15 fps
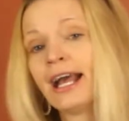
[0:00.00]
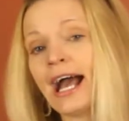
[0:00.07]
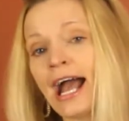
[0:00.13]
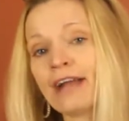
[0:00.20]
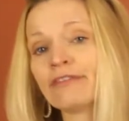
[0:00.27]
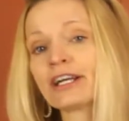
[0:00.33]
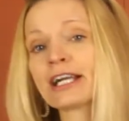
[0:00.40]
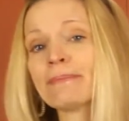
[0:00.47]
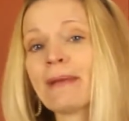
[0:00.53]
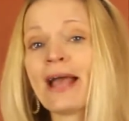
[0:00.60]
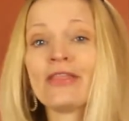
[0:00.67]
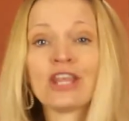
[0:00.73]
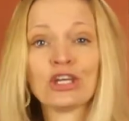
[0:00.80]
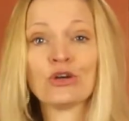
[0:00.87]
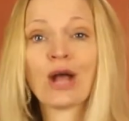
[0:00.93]
I
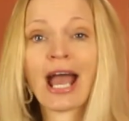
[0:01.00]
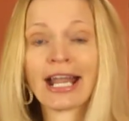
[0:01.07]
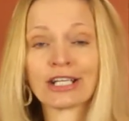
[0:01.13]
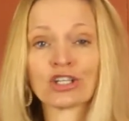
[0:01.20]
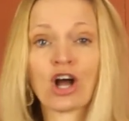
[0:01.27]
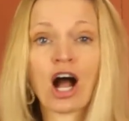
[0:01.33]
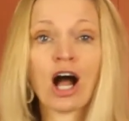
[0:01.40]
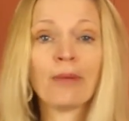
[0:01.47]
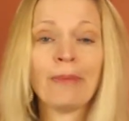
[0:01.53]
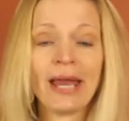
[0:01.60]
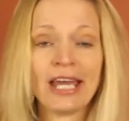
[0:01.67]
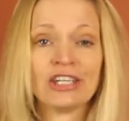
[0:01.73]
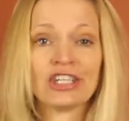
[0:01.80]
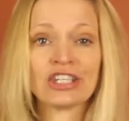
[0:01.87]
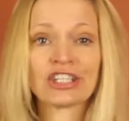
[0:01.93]
recommend that you add it to all
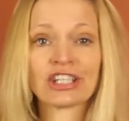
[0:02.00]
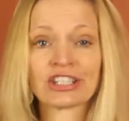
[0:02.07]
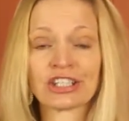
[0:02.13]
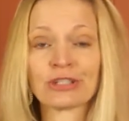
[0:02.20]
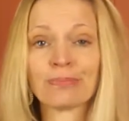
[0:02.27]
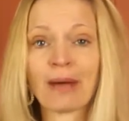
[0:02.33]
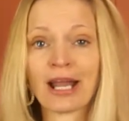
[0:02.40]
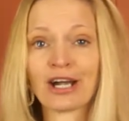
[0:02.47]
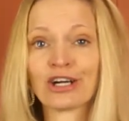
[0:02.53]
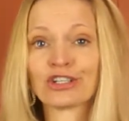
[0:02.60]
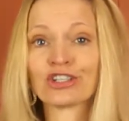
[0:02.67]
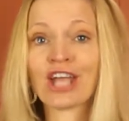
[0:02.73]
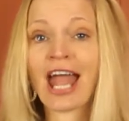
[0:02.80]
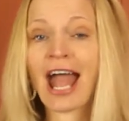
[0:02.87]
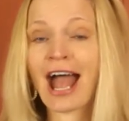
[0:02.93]
pages because it's better
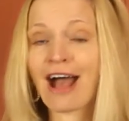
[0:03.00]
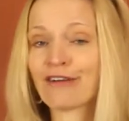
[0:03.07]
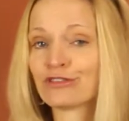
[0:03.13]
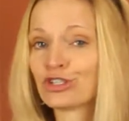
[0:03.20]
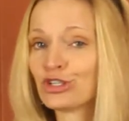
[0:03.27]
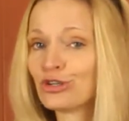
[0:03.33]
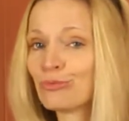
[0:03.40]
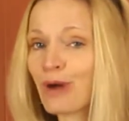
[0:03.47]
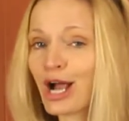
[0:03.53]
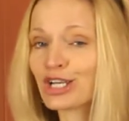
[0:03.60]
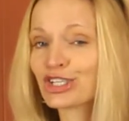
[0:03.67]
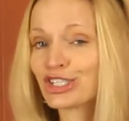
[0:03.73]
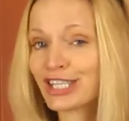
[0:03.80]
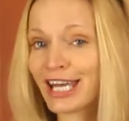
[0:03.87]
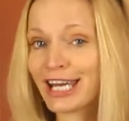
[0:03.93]
to have too
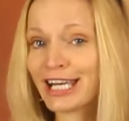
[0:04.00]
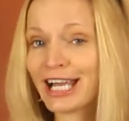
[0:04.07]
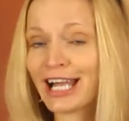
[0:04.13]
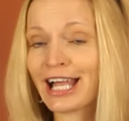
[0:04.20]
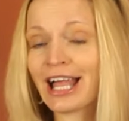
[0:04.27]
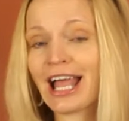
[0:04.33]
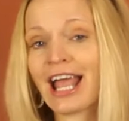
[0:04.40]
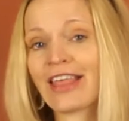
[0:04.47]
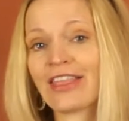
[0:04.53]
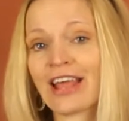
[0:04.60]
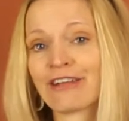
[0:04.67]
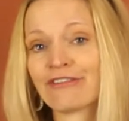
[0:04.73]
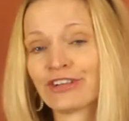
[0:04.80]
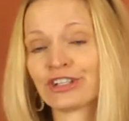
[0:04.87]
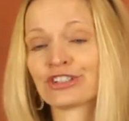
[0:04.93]
much data and
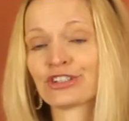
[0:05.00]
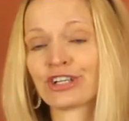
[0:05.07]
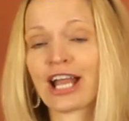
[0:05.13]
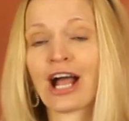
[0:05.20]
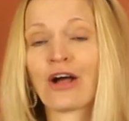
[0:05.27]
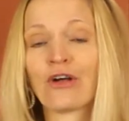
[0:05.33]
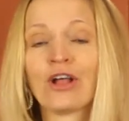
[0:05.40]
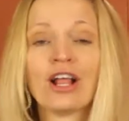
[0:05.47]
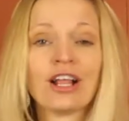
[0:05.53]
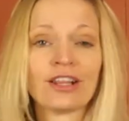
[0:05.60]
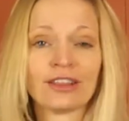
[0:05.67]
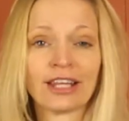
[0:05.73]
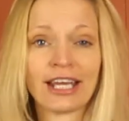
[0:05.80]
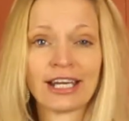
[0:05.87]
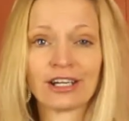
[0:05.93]
then filter it out
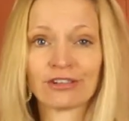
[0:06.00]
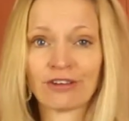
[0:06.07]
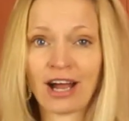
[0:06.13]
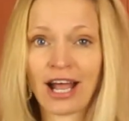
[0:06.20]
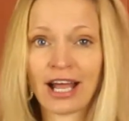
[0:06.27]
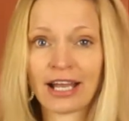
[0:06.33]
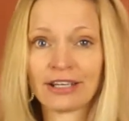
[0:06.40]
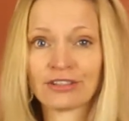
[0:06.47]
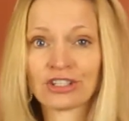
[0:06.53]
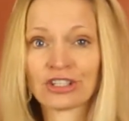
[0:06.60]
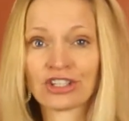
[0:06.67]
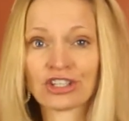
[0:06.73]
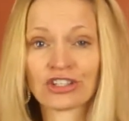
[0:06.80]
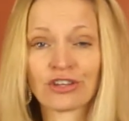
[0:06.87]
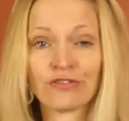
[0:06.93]
later on to
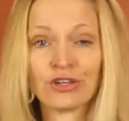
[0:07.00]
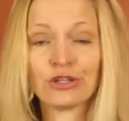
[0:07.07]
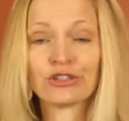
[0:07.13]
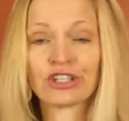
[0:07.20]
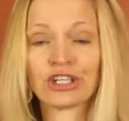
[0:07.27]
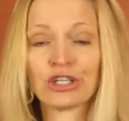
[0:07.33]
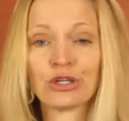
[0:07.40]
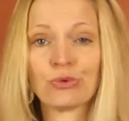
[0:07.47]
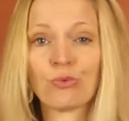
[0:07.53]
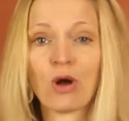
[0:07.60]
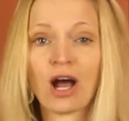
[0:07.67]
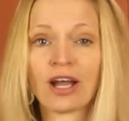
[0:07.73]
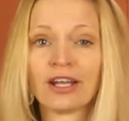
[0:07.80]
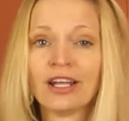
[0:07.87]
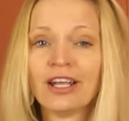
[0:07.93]
just the views that you want.